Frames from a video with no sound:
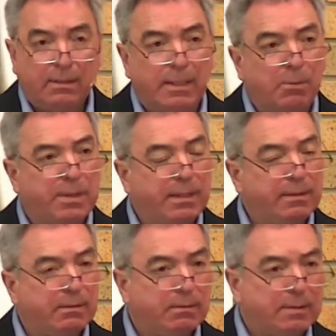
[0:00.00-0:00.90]
Now,
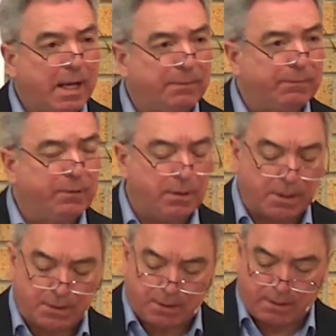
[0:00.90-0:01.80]
within that
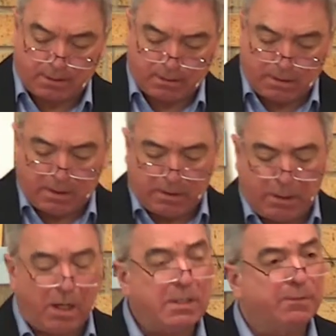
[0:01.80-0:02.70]
verse
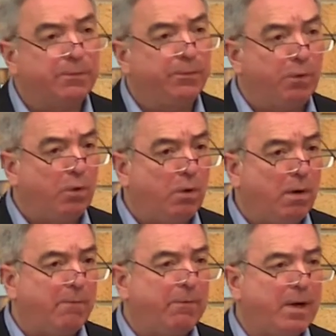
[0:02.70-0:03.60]
lies four
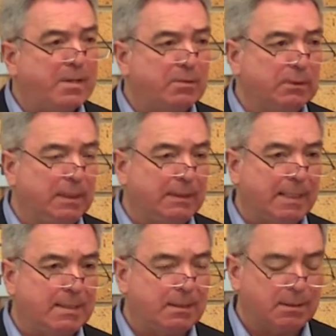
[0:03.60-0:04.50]
vital
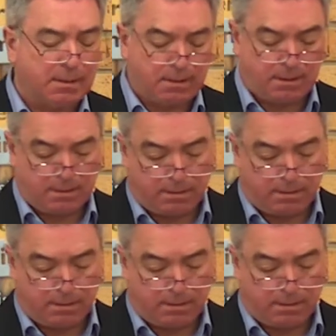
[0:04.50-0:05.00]
lessons.